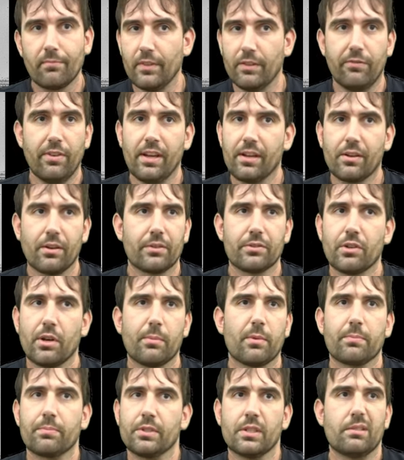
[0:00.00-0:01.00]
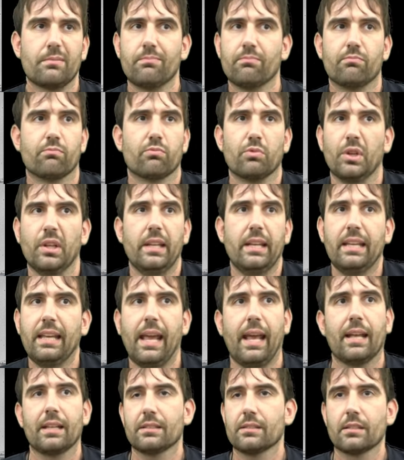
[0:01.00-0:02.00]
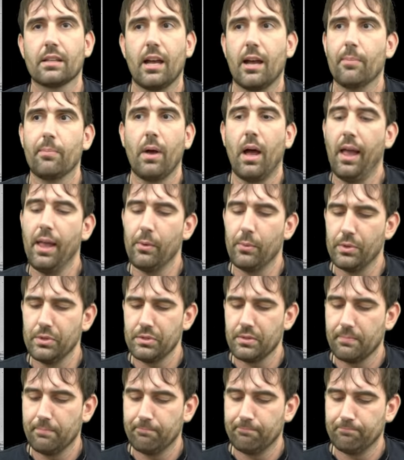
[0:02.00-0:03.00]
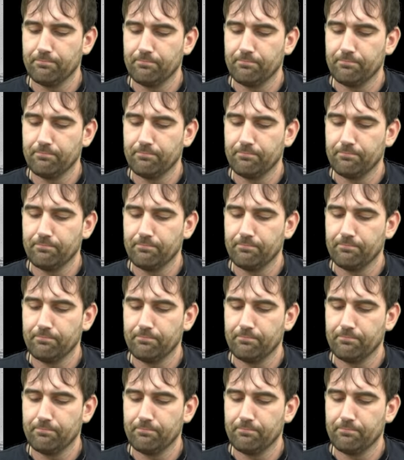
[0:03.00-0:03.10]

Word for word: Vanguard's armor just really can't stop Iowa's.